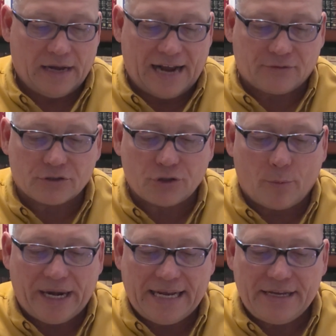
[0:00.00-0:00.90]
After so
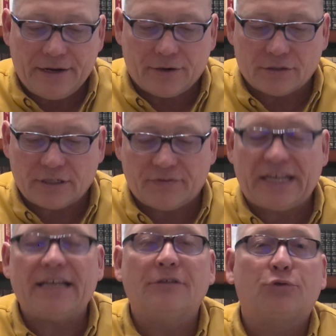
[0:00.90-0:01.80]
many years of
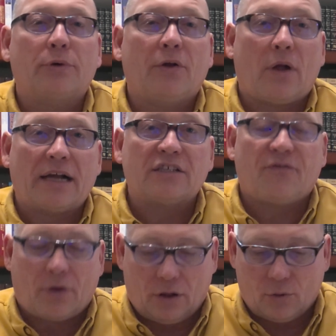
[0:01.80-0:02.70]
the Israelites
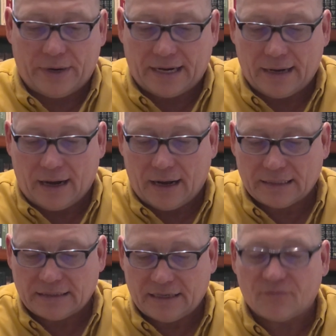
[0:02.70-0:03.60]
following God
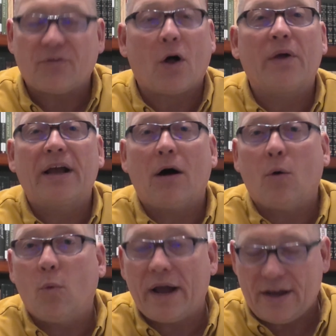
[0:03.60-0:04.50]
and then falling
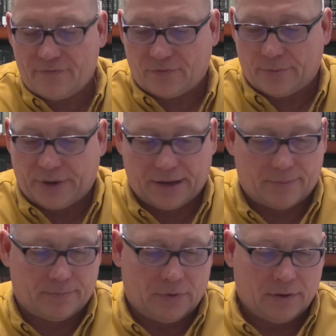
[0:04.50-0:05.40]
away from
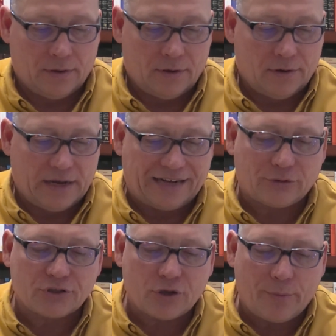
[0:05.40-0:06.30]
him,
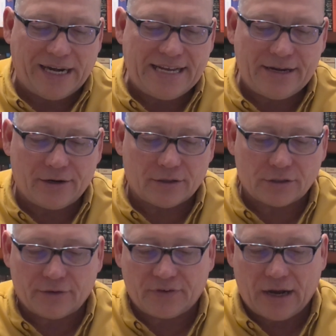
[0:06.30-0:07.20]
after so many
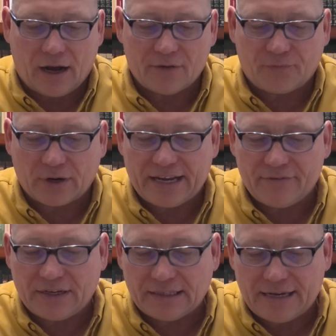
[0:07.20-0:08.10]
years of God
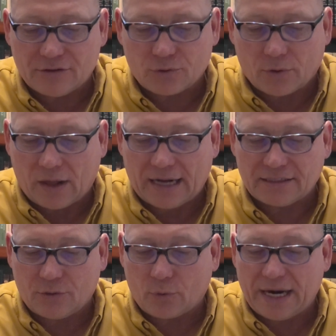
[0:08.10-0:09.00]
forgiving the
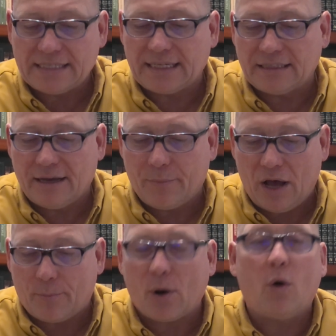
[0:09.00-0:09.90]
Israelites and raising them
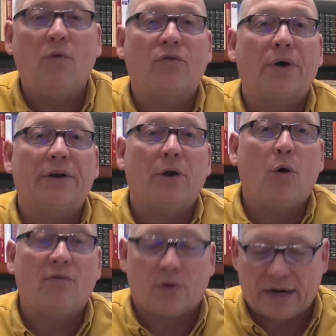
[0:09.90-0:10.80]
up over and
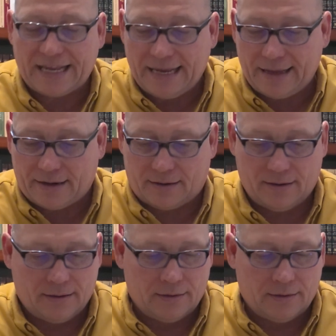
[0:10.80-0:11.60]
over again,